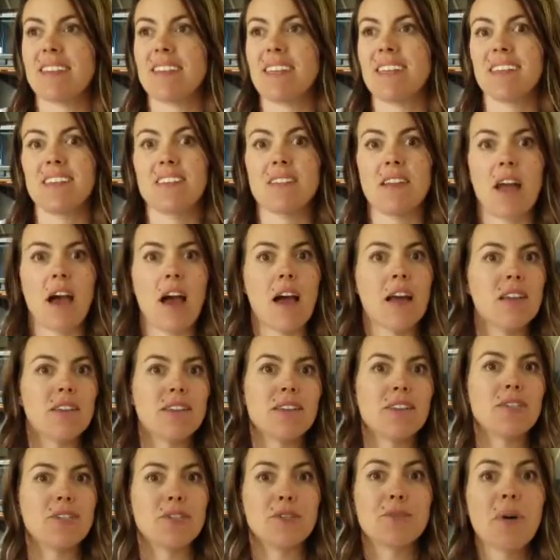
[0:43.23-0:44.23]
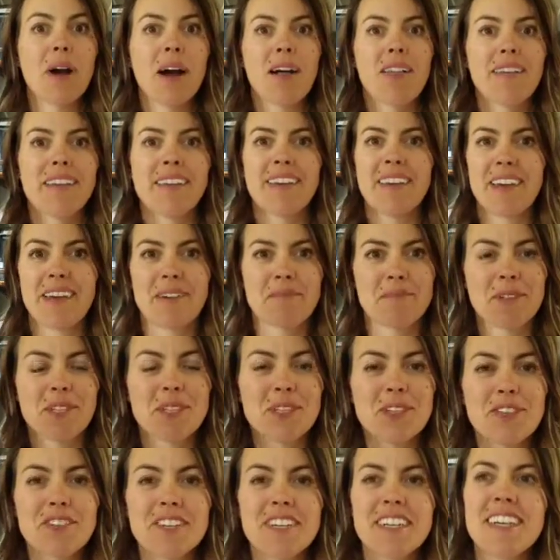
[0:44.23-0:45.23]
I did not do well in
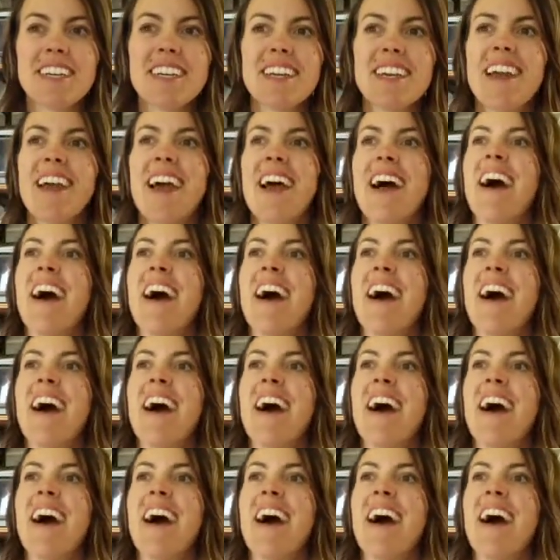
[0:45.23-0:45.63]
chemistry.